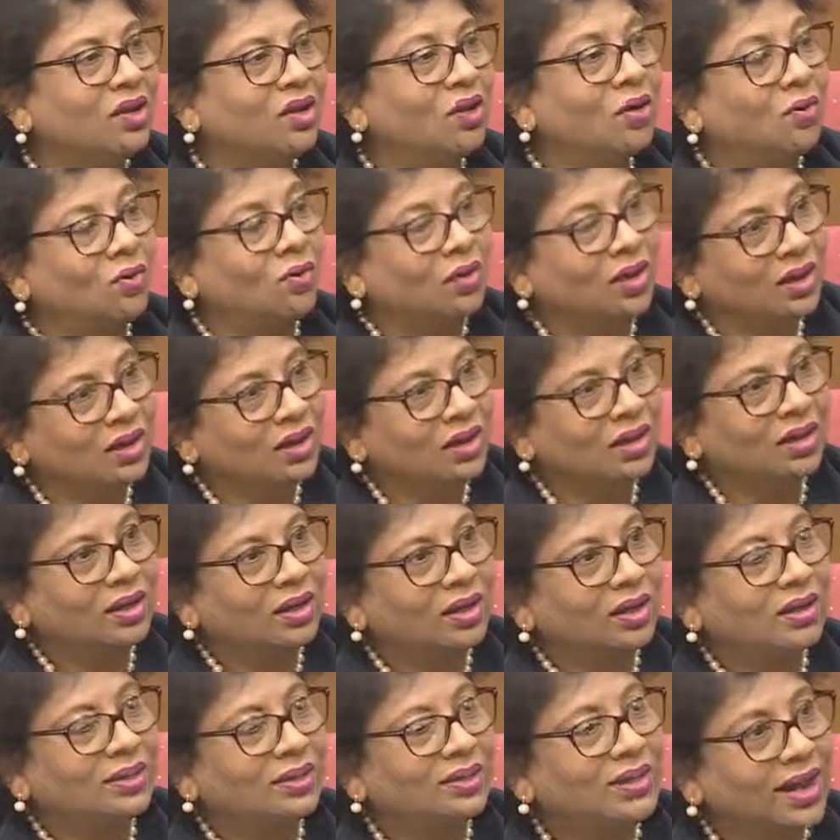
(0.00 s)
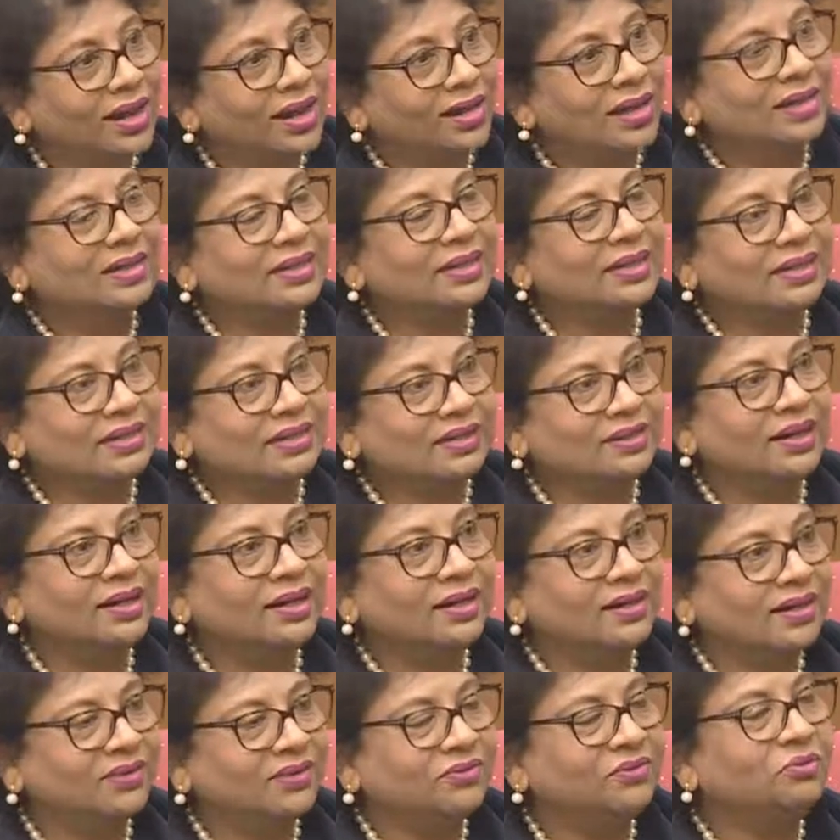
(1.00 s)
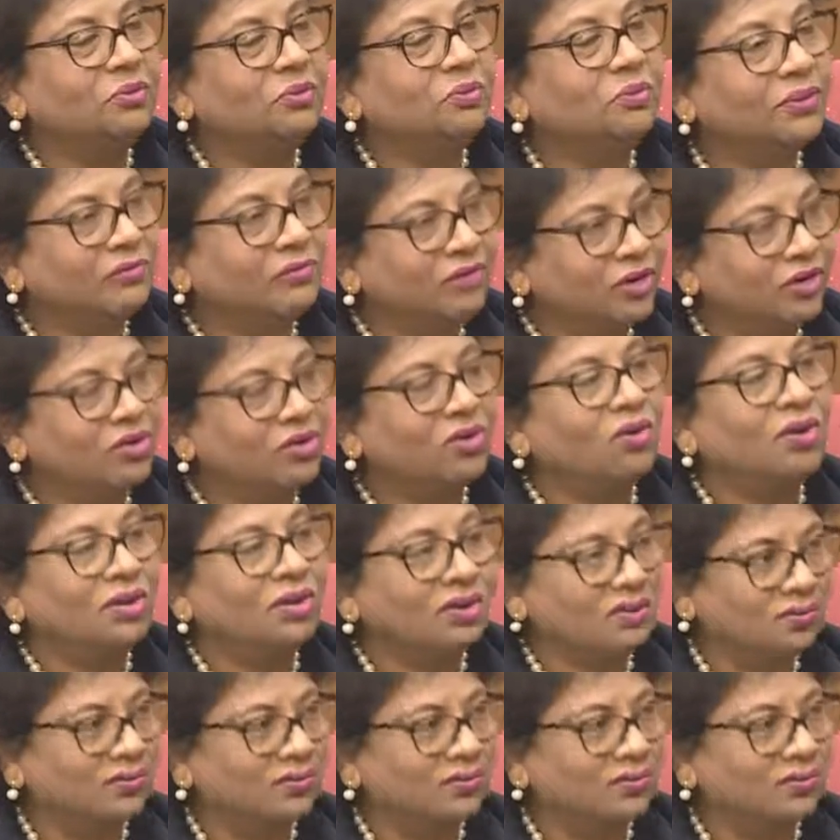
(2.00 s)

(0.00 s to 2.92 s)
all direct incentives would be withdrawn.